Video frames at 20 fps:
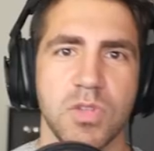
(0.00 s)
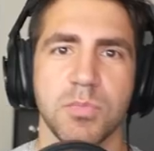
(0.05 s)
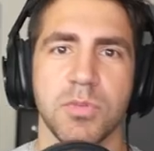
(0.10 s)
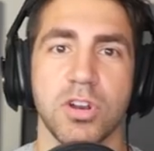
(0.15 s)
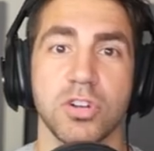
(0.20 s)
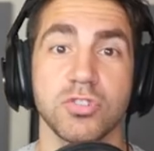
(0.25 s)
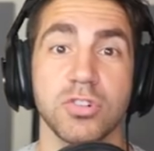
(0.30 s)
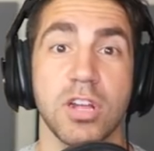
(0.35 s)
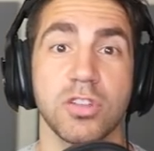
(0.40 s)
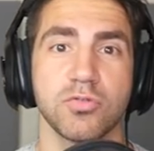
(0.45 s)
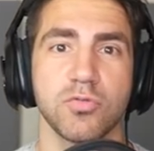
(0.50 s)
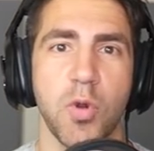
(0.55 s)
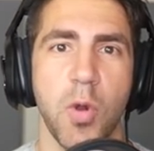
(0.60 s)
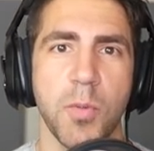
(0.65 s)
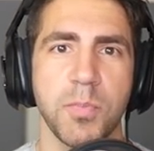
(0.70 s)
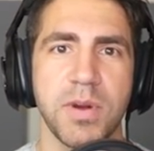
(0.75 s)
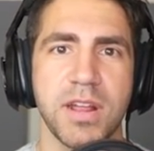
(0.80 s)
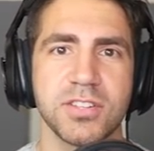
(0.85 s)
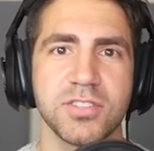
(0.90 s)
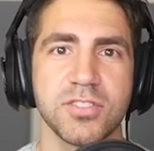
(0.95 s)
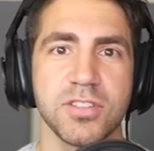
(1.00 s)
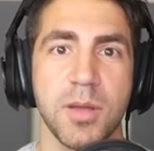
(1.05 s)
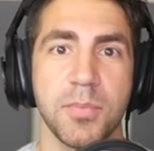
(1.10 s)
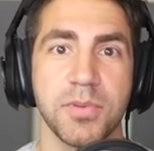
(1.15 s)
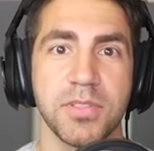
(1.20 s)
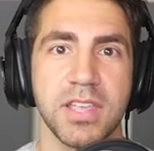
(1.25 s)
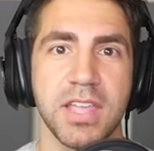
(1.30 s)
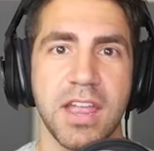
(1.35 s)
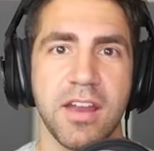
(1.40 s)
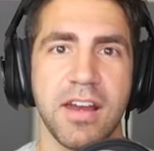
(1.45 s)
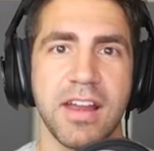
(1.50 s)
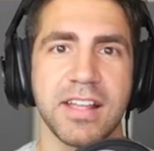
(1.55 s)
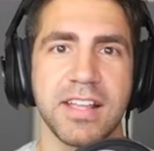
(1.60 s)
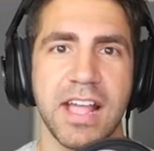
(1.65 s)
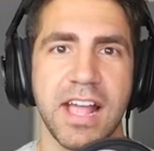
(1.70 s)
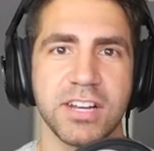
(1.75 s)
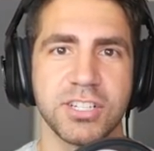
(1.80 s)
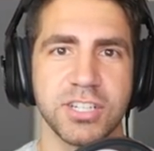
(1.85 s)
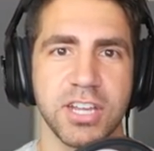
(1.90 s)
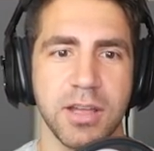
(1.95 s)
I'm gonna try to throw a pretzel up in the air and
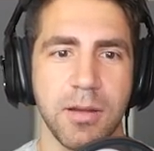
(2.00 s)
catch